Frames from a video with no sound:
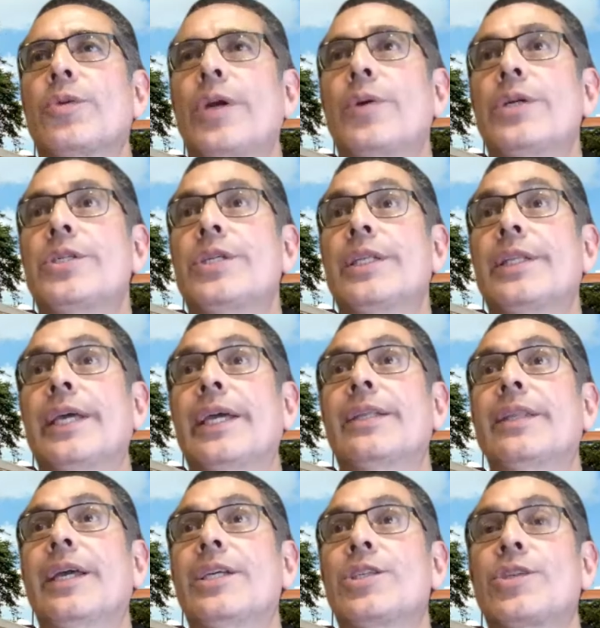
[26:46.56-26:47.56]
question.
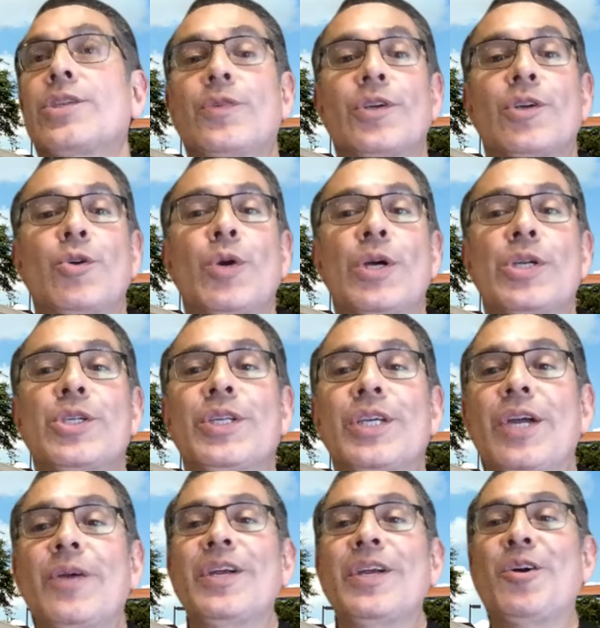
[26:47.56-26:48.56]
Thank, thanks for the question,
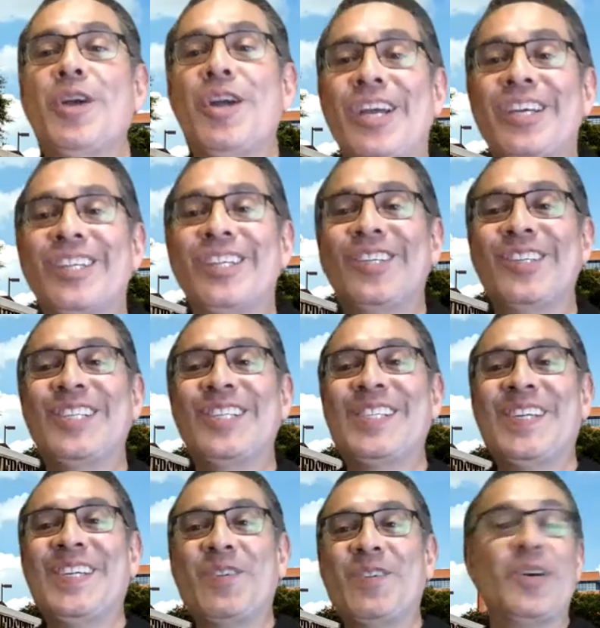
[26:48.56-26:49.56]
Gary. Good to
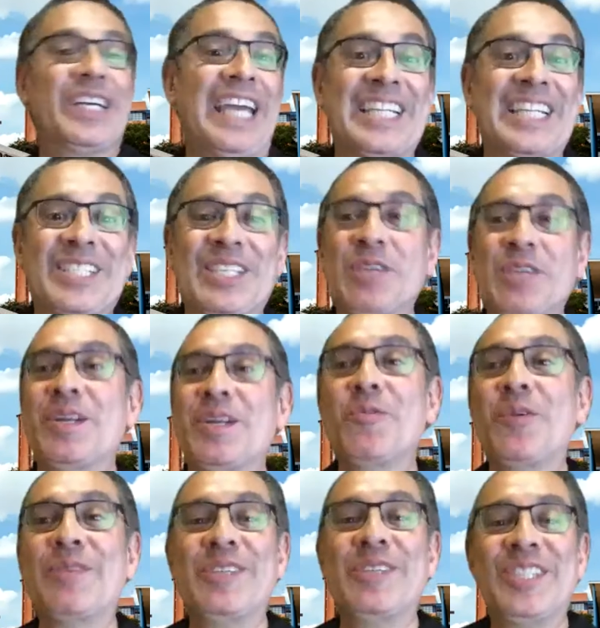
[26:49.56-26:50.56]
see it. Well, can't see you, but I'll
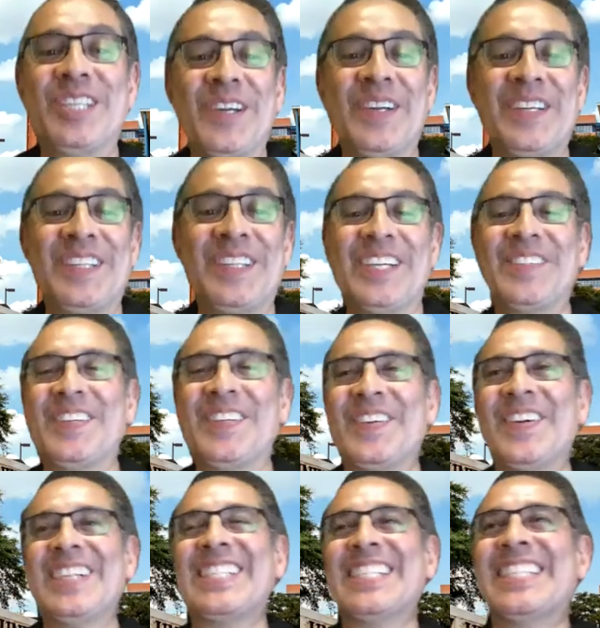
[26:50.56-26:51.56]
wave at you, Gary. Thanks for your
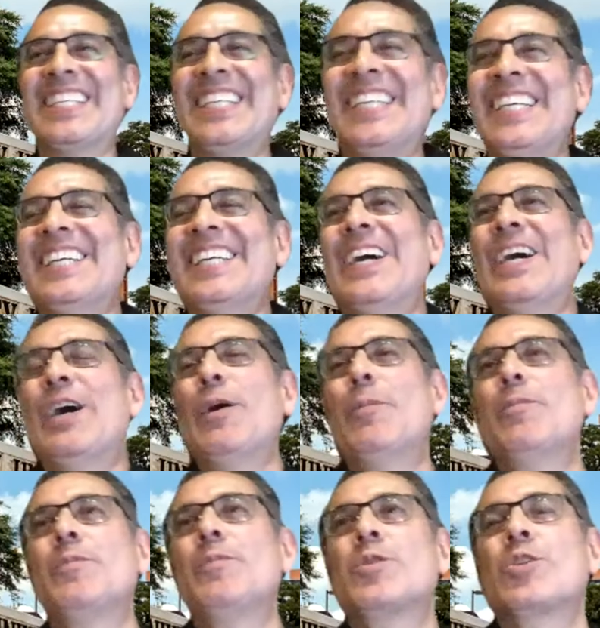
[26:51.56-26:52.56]
question.
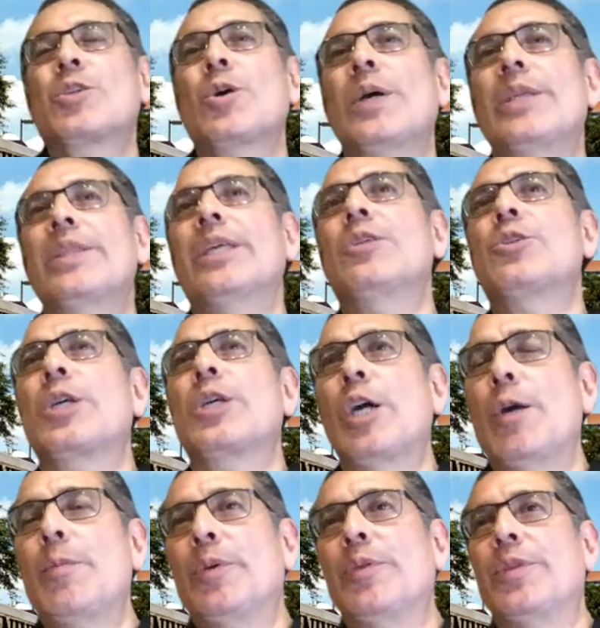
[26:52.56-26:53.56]
Um, so I think there's a
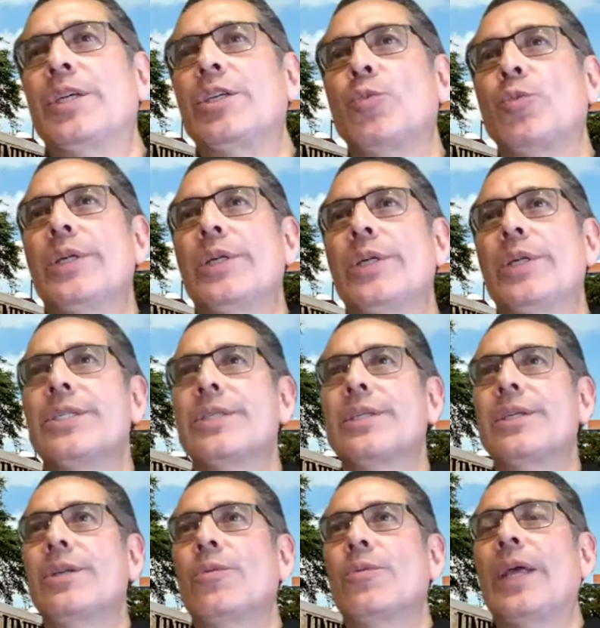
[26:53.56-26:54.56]
couple things. One is,
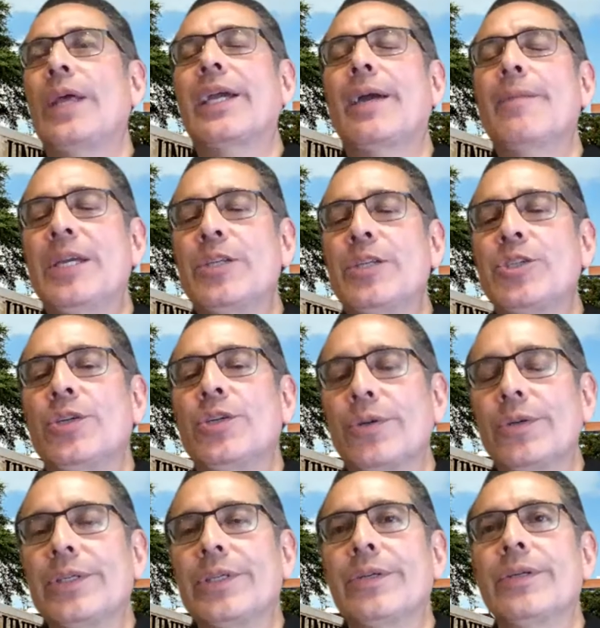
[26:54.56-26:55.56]
you know, like I mentioned
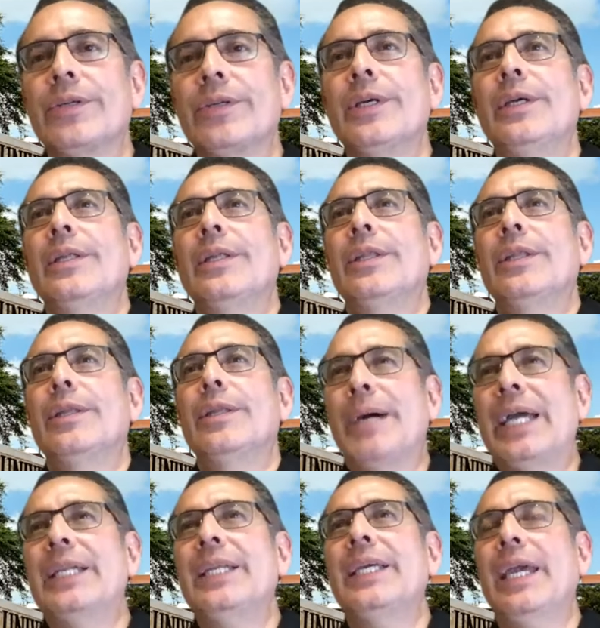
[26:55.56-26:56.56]
earlier, the
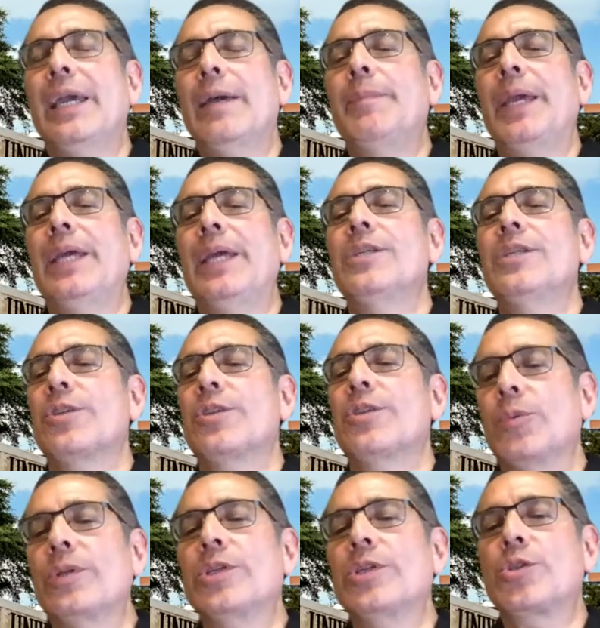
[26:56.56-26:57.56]
Biden campaign is in a
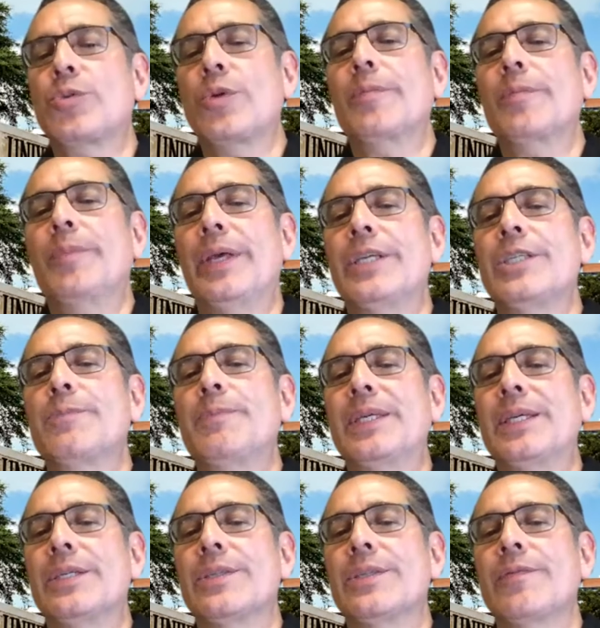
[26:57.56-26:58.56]
really strong place
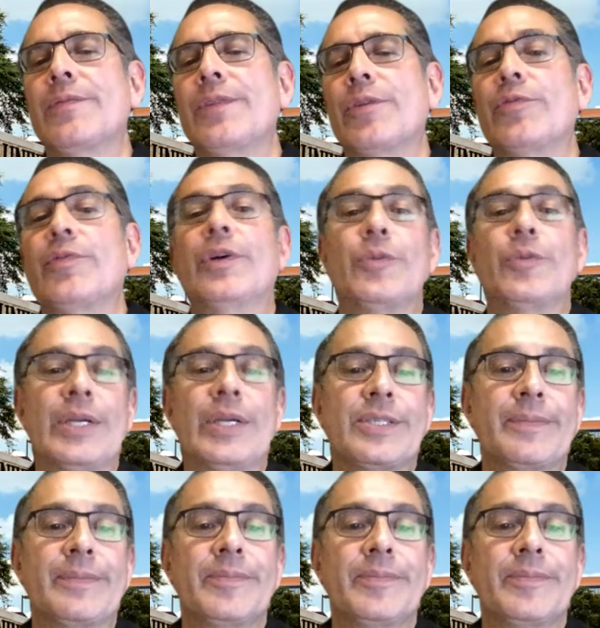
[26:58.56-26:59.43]
because of their fundraising.